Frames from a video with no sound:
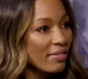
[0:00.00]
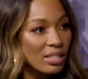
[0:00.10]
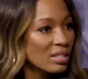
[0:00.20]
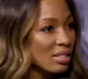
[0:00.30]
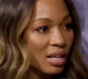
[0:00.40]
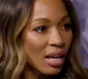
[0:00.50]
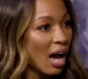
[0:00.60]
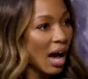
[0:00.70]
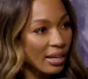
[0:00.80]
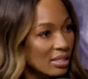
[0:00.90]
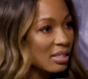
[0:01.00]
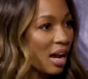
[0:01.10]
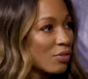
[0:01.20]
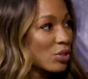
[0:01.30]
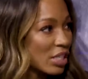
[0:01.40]
having this honest
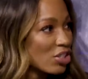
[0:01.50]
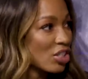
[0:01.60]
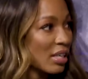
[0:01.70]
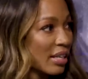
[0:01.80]
conversation.